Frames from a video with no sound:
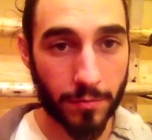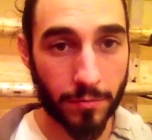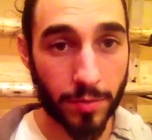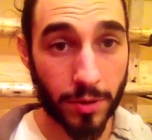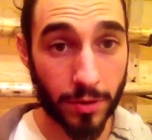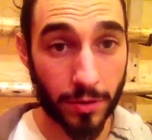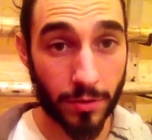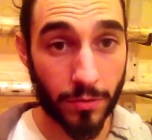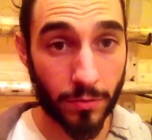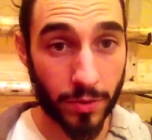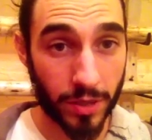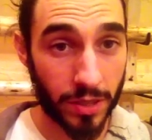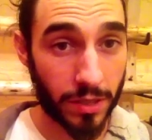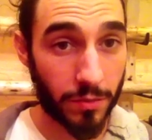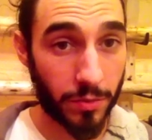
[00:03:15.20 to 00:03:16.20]
But
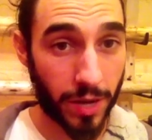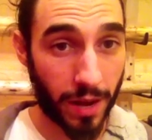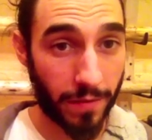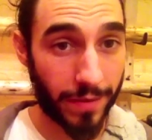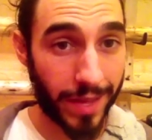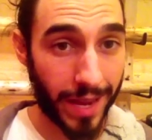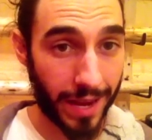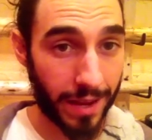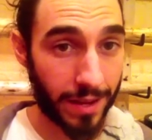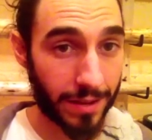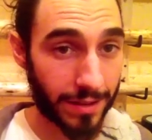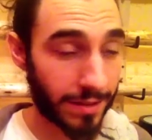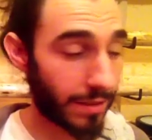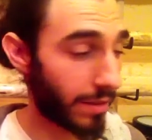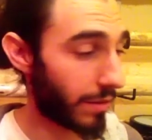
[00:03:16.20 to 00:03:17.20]
really we have the
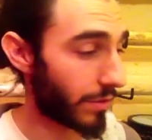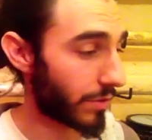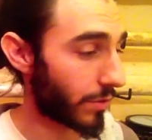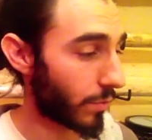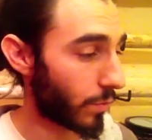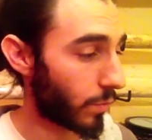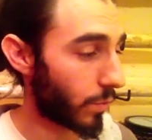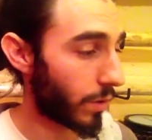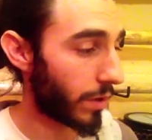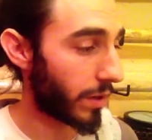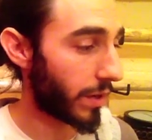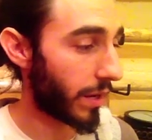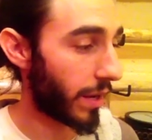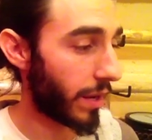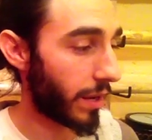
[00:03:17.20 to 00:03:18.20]
ands in there. So 1
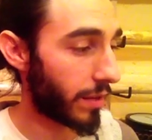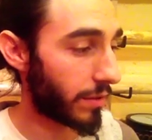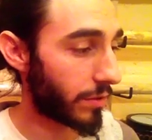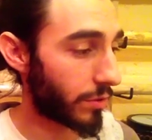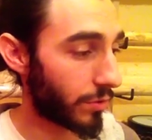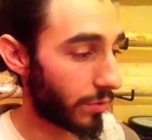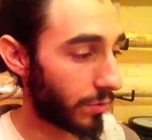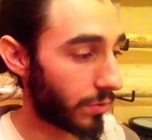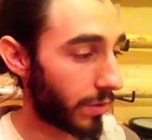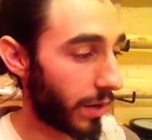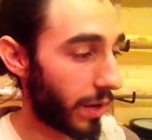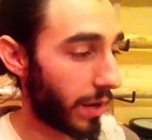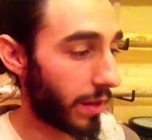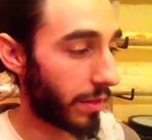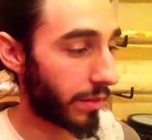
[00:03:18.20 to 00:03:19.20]
and 2
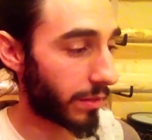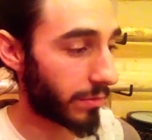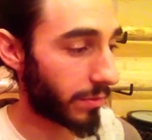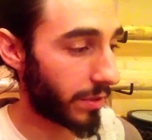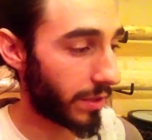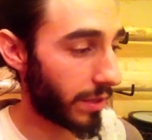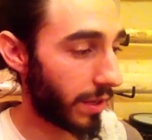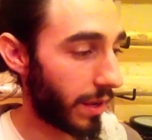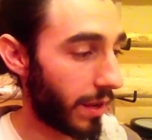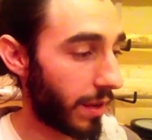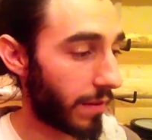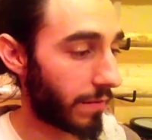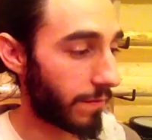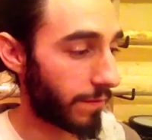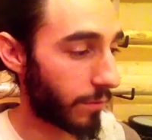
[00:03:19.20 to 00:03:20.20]
and 3
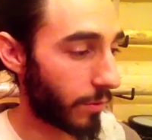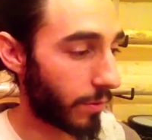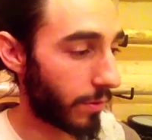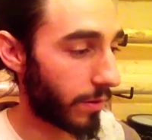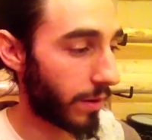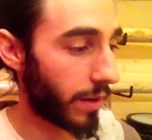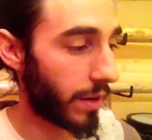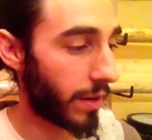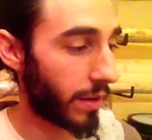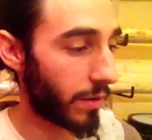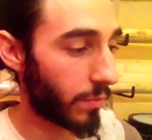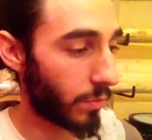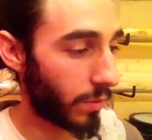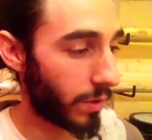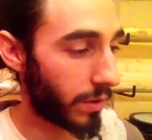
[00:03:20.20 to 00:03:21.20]
and 4 and
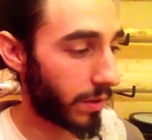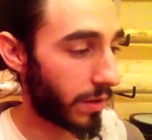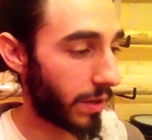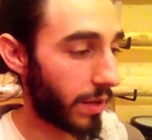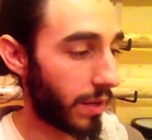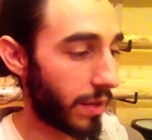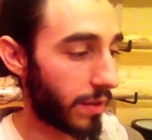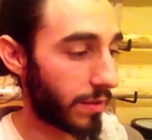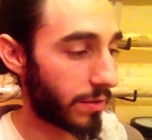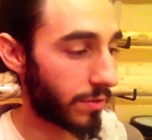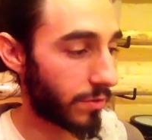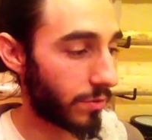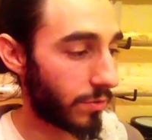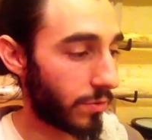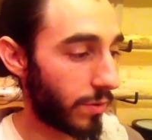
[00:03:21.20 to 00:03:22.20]
1 and
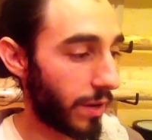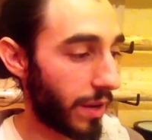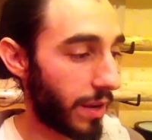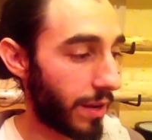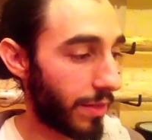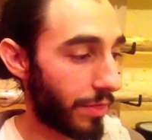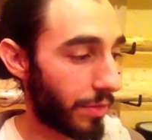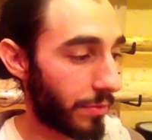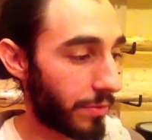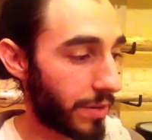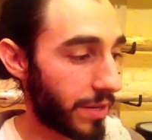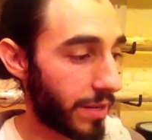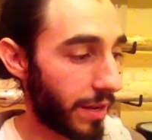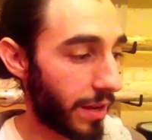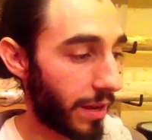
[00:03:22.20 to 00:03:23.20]
2 and
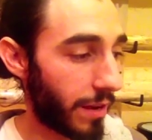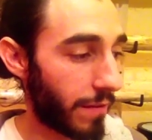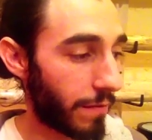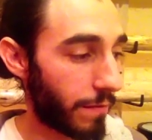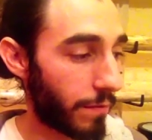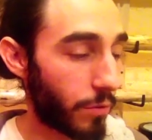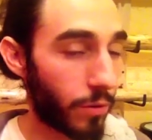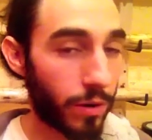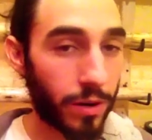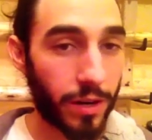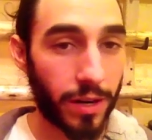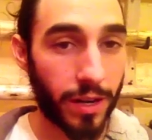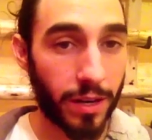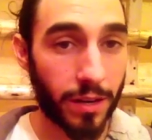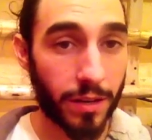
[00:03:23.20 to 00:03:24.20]
3 and 4
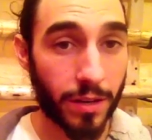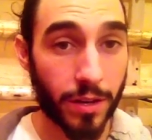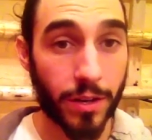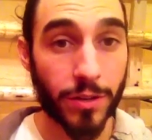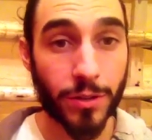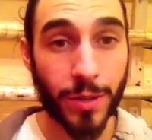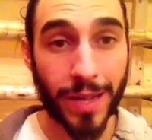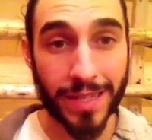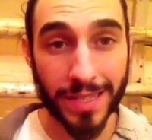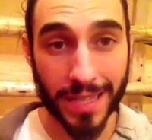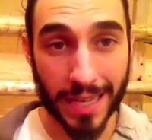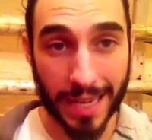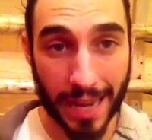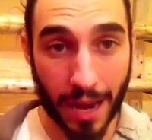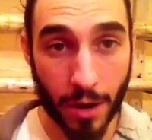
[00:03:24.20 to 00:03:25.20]
and. So that's the
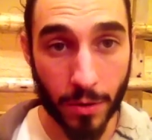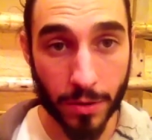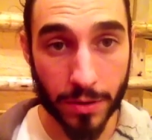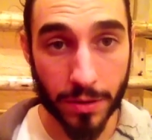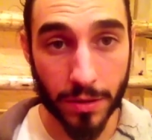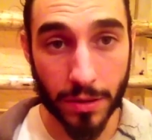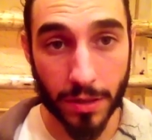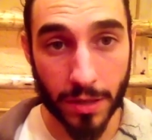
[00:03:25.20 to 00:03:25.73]
count.